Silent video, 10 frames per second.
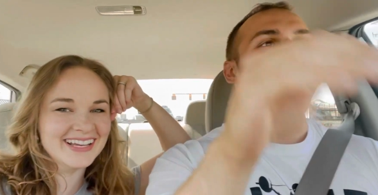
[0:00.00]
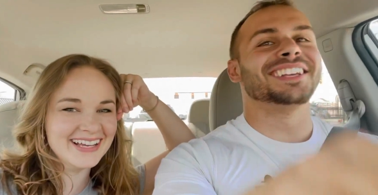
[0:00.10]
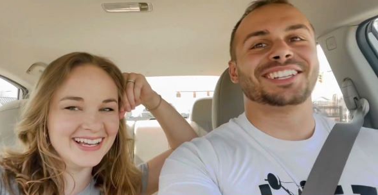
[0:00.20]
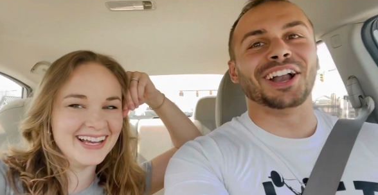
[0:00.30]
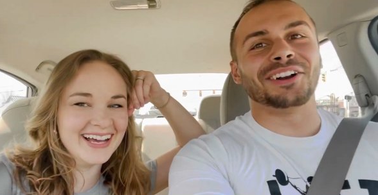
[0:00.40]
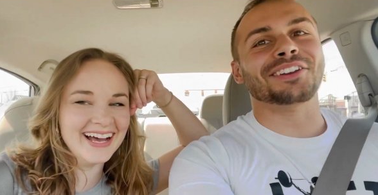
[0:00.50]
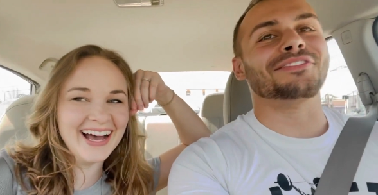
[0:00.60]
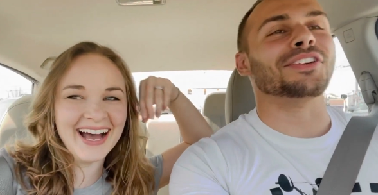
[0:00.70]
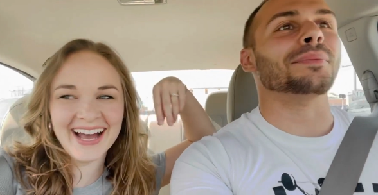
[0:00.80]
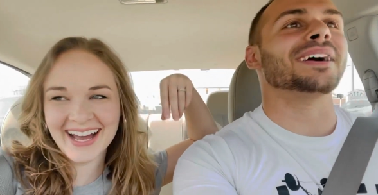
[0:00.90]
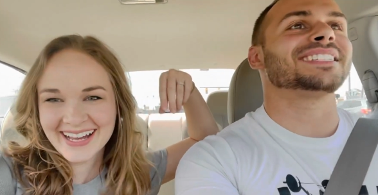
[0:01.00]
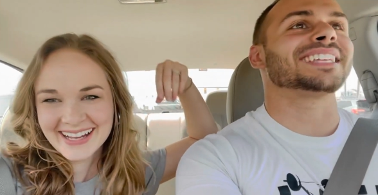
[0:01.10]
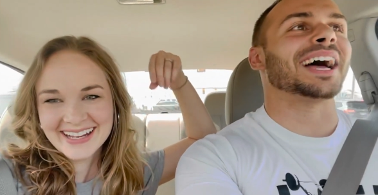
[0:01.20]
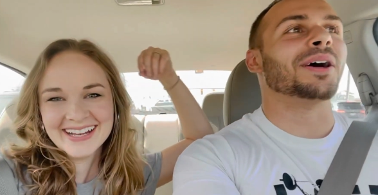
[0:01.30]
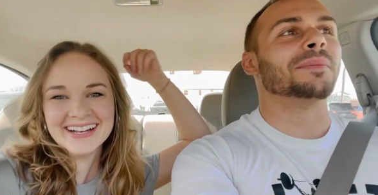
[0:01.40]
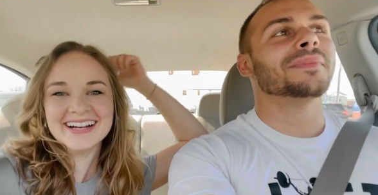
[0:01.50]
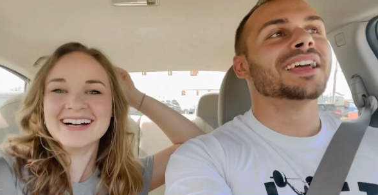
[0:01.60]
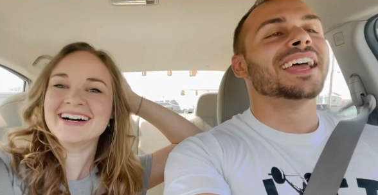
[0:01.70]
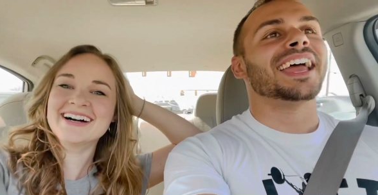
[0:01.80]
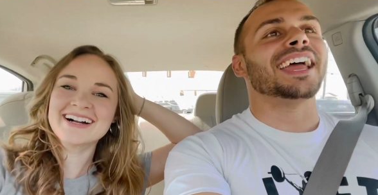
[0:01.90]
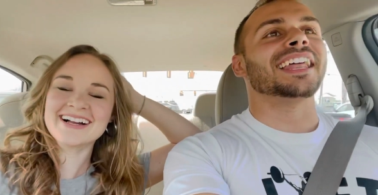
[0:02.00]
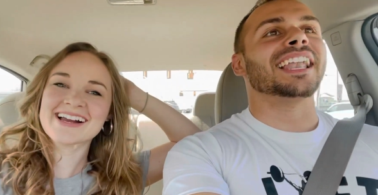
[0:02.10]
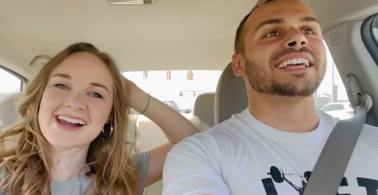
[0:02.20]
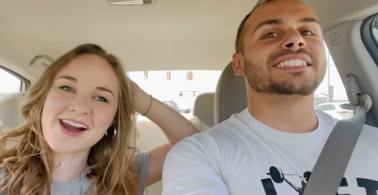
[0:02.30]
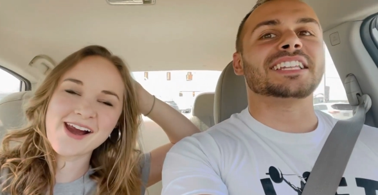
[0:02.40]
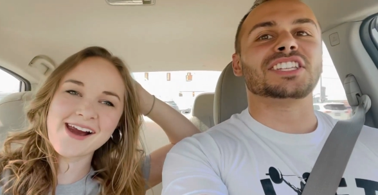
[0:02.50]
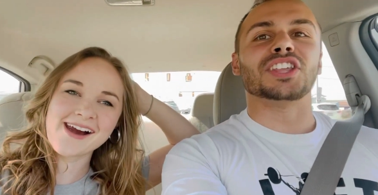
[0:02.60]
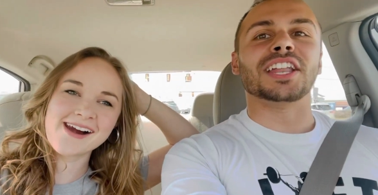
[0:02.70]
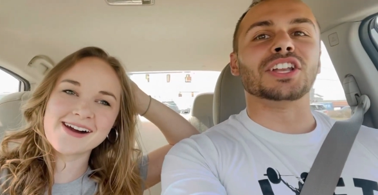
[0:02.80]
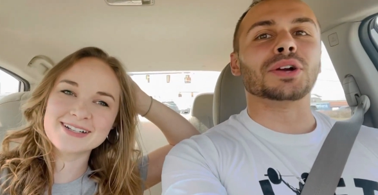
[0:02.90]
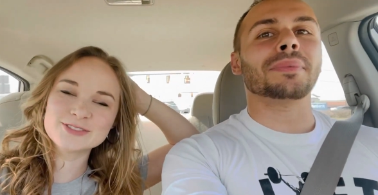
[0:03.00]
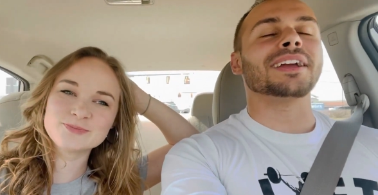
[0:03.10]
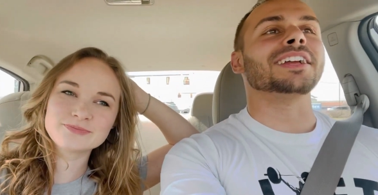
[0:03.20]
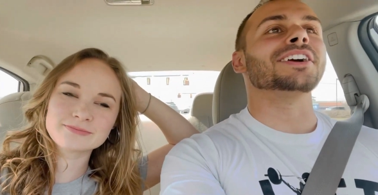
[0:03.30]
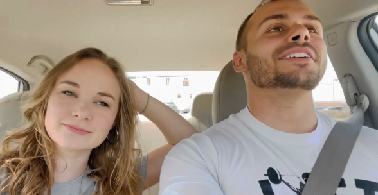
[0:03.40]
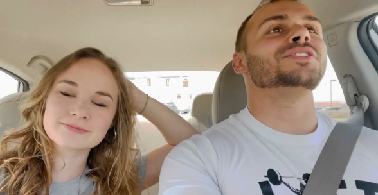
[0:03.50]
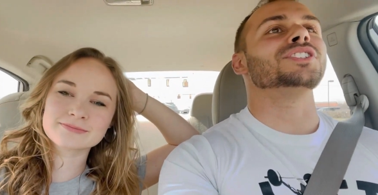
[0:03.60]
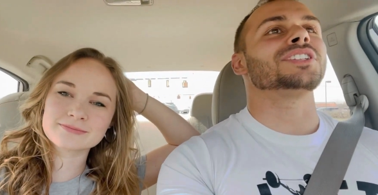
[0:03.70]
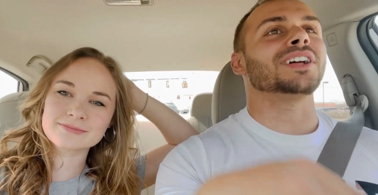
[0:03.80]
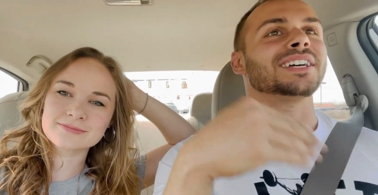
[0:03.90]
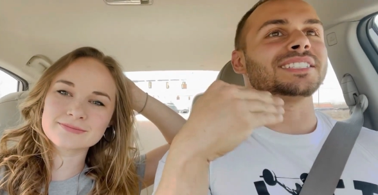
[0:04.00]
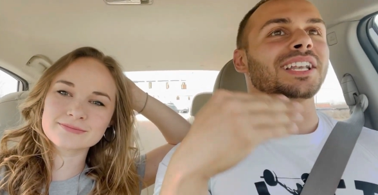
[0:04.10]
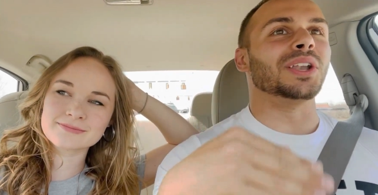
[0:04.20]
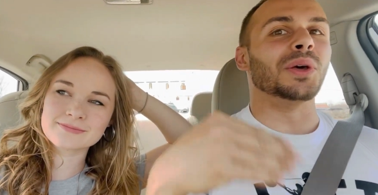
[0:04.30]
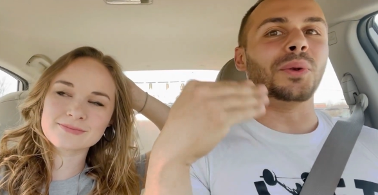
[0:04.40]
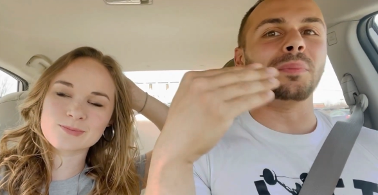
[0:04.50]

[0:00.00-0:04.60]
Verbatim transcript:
Speaker 1: I'm starting to feel my scalp. And like since then, year by year, I've just lost a little